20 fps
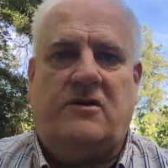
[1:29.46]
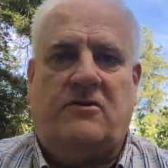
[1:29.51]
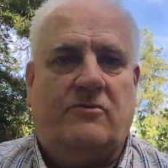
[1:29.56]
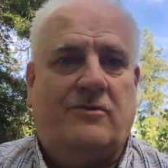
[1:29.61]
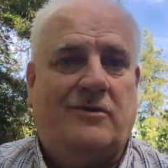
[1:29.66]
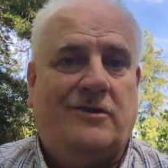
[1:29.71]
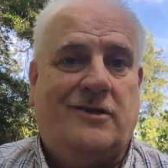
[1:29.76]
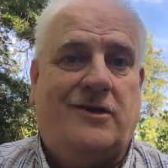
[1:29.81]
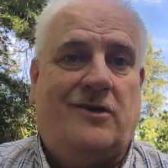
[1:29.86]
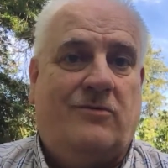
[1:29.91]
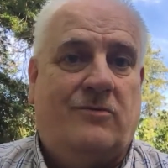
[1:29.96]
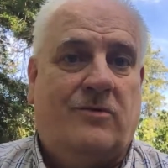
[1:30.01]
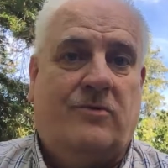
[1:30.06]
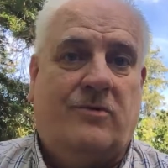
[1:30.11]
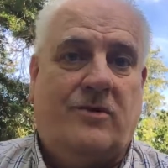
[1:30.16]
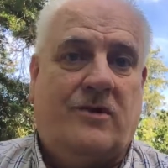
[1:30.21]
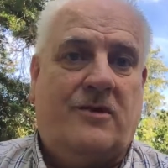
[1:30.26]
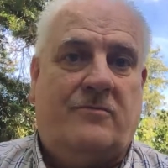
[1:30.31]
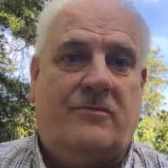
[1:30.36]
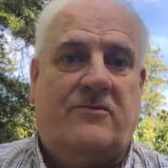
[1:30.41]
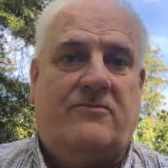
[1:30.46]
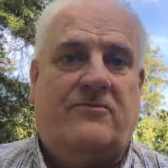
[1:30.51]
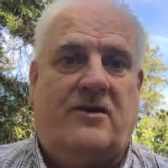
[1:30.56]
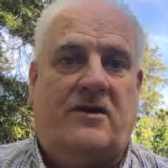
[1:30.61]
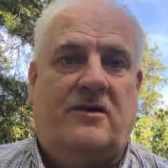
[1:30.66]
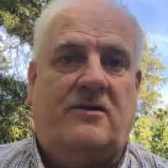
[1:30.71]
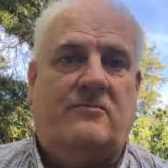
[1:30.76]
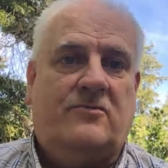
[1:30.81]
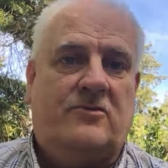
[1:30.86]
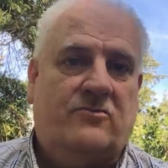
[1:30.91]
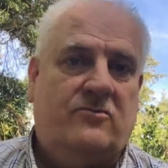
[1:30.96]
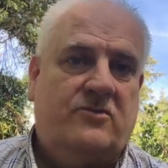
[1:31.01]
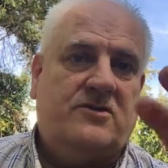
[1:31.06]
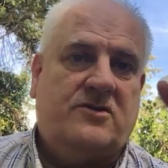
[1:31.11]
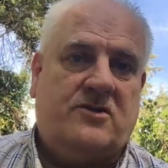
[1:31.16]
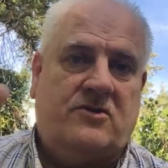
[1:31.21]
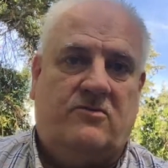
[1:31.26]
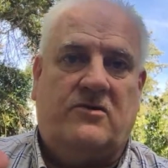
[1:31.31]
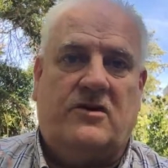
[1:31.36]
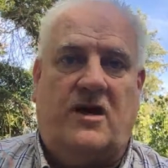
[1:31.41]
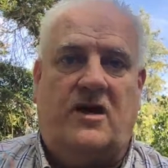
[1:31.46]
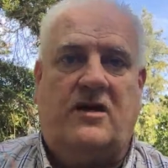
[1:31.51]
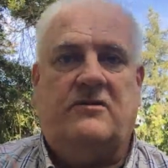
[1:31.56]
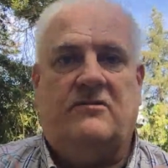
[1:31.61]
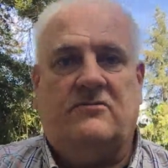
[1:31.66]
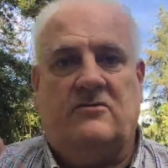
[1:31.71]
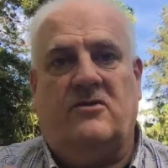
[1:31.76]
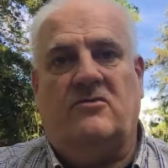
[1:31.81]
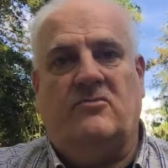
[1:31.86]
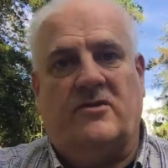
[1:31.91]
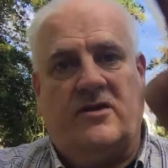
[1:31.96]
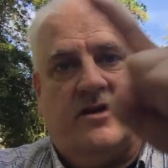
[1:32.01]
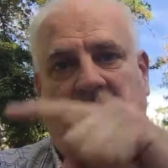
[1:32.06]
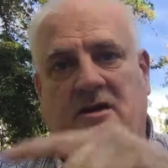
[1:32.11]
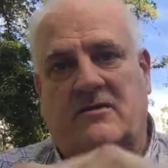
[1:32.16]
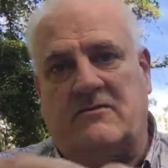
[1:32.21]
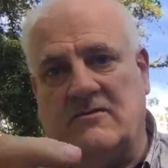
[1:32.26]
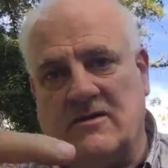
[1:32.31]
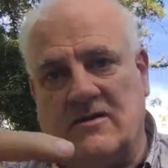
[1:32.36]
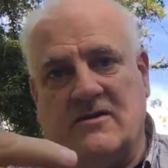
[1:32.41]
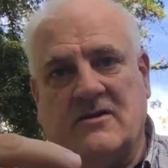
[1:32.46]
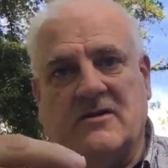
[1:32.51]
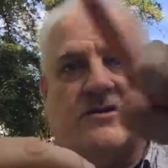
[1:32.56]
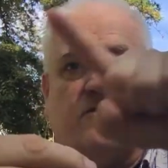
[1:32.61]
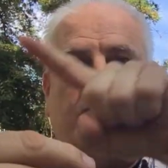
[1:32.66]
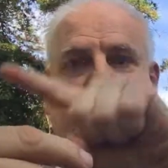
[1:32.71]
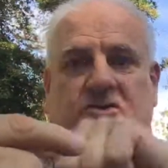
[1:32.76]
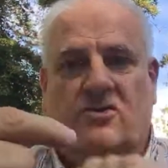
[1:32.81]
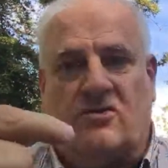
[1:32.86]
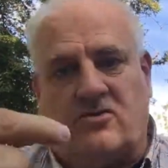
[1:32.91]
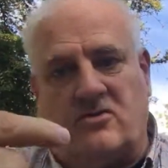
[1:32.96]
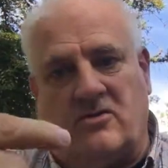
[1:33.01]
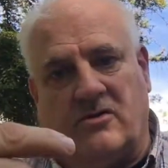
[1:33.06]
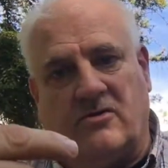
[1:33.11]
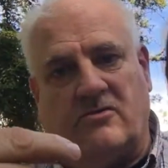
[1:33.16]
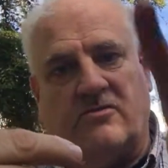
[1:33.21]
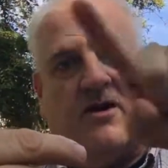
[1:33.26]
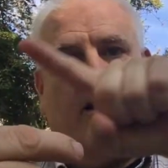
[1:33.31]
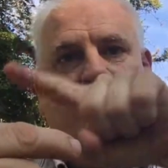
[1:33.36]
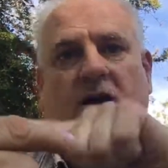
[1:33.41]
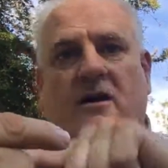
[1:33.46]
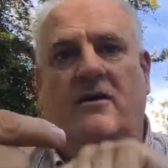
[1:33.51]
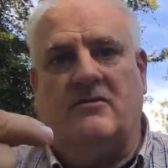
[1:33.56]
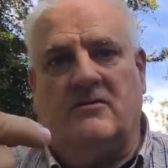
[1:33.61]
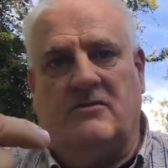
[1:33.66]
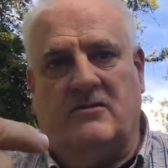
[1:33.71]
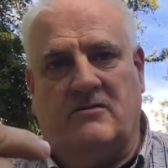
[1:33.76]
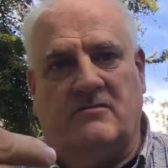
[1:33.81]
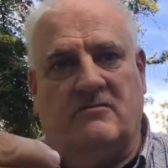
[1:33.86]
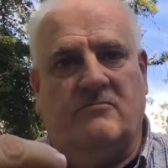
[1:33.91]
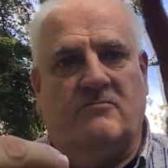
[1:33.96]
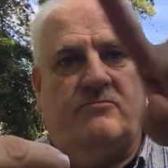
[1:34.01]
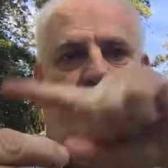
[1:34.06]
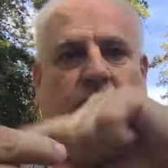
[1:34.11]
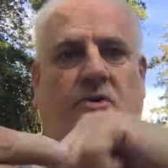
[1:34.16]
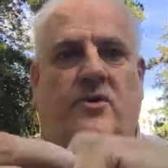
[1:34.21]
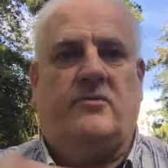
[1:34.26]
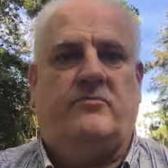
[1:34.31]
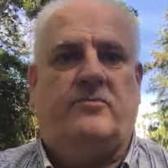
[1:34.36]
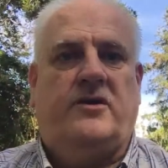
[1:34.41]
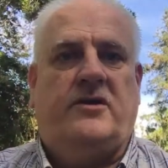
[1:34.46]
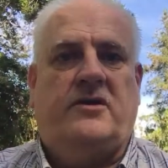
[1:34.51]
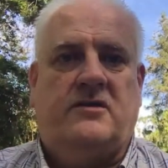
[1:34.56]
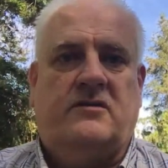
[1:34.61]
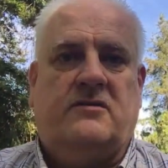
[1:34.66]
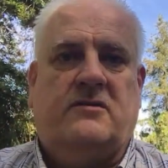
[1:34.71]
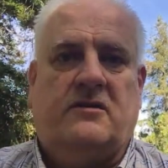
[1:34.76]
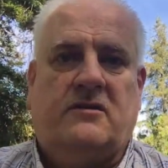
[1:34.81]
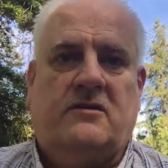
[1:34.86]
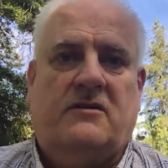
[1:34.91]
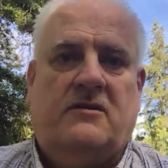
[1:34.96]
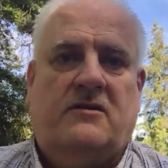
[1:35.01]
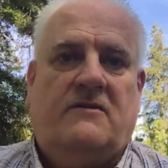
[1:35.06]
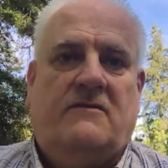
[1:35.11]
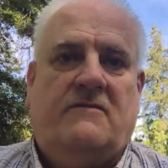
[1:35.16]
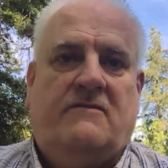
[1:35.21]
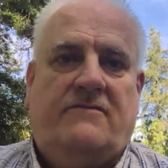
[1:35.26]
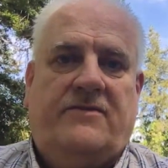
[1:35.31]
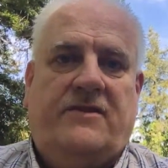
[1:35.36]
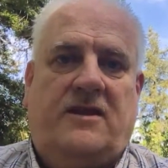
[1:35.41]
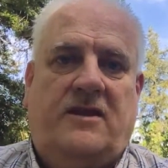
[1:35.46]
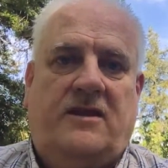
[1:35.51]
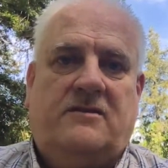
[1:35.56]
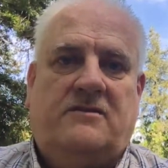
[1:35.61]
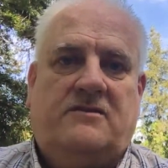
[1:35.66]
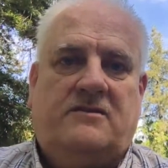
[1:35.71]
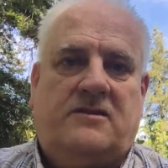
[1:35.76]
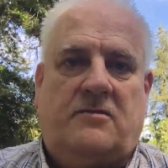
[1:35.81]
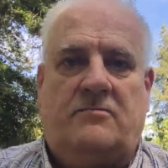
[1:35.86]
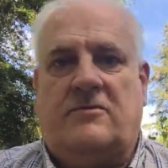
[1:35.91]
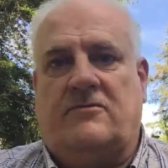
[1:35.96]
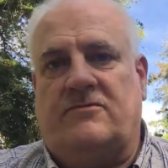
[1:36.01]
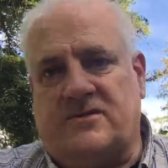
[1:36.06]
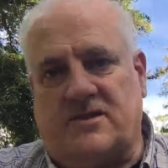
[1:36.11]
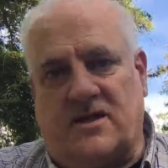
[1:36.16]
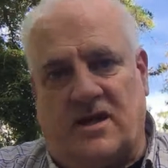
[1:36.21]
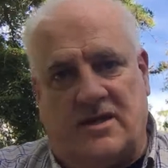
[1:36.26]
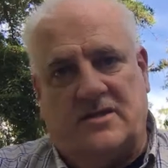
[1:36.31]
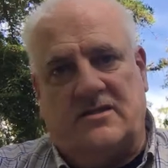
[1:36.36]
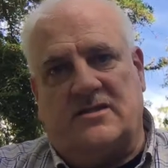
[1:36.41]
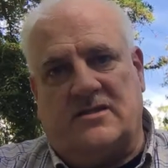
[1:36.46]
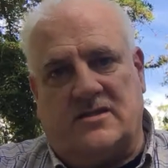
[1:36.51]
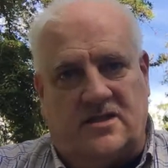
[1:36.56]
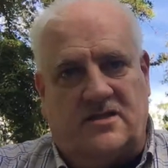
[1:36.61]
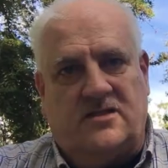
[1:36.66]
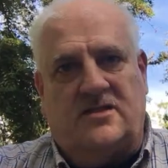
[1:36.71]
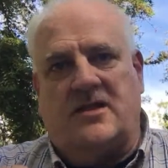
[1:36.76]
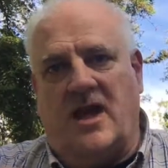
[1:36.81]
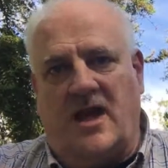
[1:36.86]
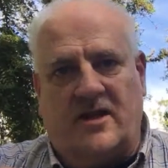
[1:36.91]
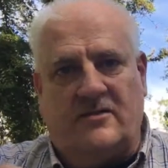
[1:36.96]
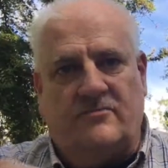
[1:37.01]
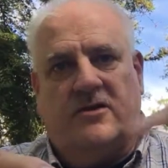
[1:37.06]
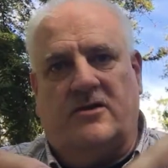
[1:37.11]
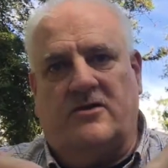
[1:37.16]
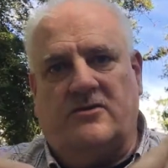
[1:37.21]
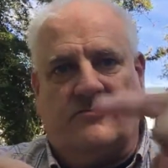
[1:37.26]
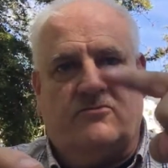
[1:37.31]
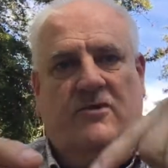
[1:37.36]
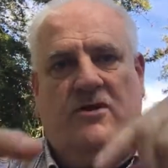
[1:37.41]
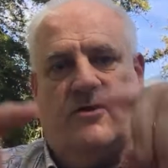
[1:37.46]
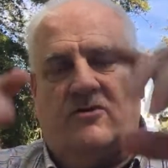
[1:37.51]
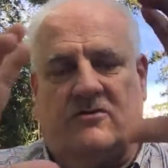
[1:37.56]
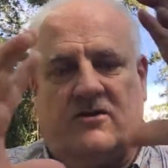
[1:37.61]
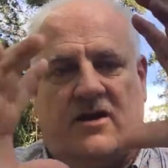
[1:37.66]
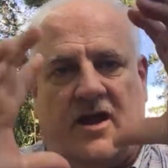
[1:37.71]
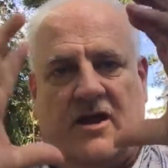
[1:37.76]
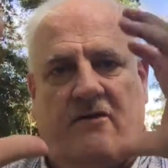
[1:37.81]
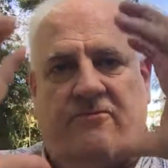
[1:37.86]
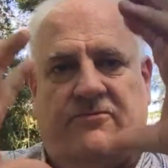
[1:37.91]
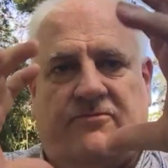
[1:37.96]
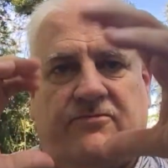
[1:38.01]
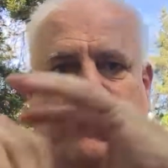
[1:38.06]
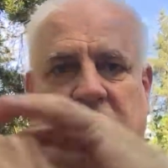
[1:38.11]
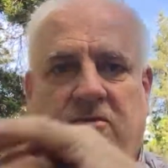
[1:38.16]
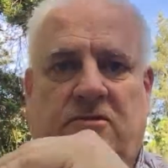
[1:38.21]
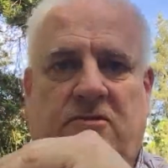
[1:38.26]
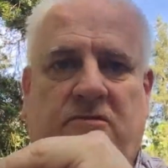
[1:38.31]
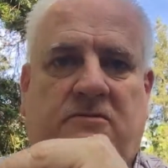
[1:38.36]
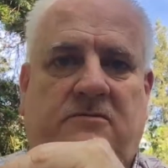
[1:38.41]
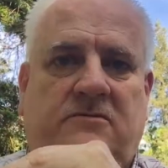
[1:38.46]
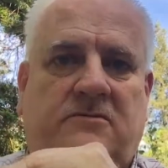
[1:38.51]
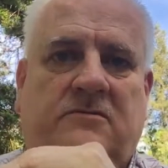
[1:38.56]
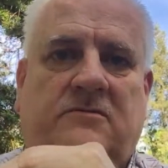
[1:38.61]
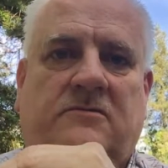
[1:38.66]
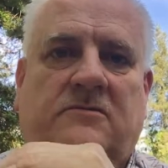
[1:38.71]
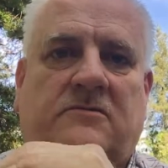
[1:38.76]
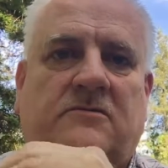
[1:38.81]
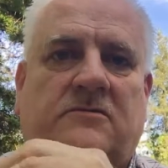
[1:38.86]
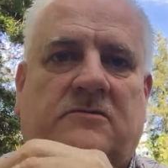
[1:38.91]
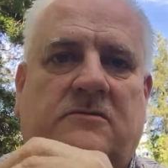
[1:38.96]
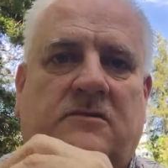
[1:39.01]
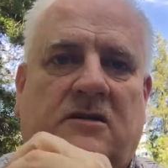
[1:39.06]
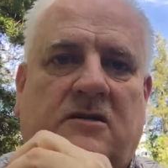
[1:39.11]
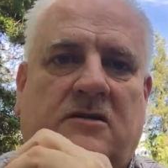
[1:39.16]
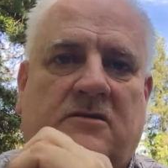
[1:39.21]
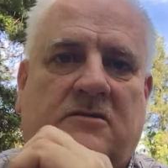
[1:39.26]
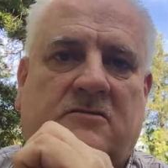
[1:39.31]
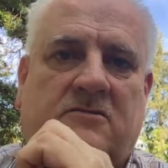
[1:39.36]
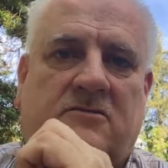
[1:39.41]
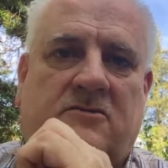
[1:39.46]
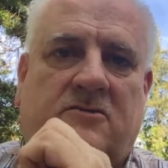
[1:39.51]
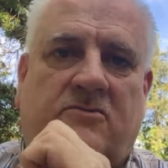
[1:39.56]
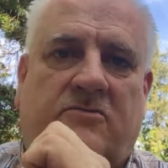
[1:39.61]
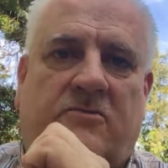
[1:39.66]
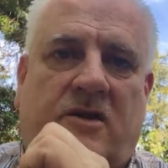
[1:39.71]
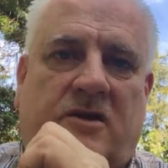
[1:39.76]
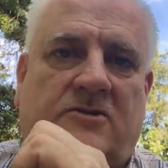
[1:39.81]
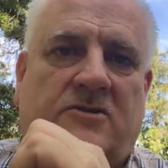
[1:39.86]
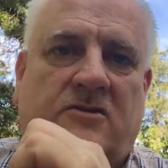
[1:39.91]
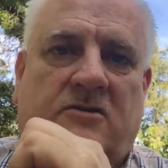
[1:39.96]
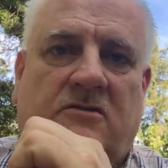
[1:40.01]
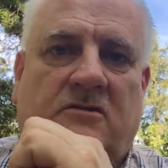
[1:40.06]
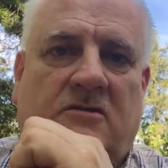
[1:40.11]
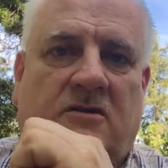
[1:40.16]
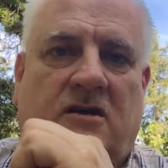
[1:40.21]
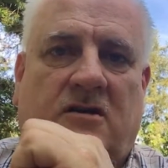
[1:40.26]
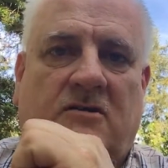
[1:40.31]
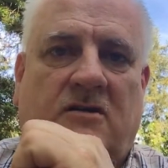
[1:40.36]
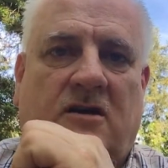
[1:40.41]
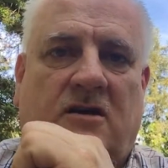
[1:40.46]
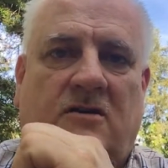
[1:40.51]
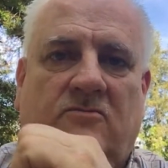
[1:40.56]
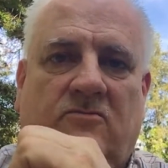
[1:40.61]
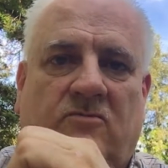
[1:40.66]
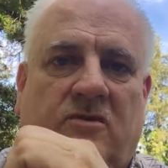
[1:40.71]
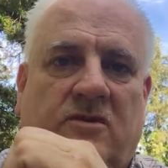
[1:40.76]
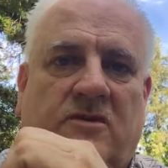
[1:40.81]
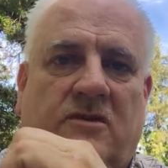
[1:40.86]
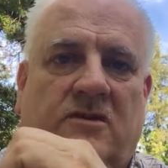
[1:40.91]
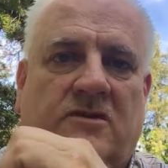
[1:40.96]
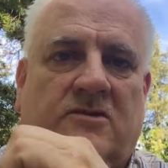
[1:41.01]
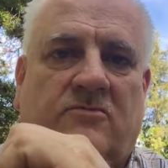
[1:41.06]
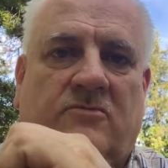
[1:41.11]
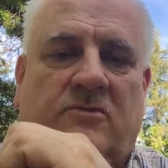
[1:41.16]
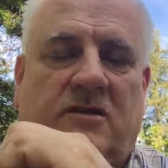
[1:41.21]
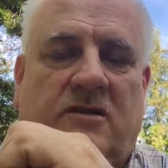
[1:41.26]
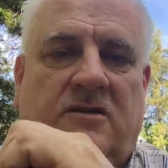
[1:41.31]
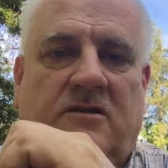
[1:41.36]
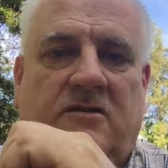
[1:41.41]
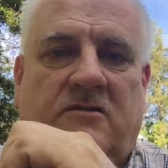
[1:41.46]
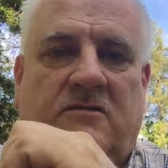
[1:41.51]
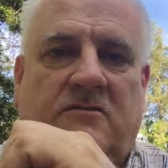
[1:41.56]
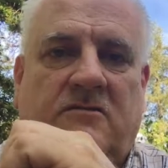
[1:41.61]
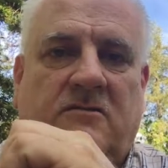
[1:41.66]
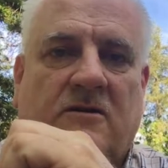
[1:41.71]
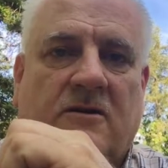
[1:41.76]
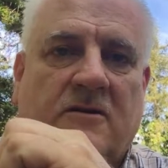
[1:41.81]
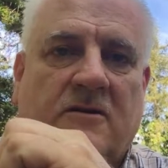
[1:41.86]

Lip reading: don't really know where we're coming from or what's going on, that we kind of circle around point B, and some of us kind of zigzag because we don't have full direction on what it is that we need to do.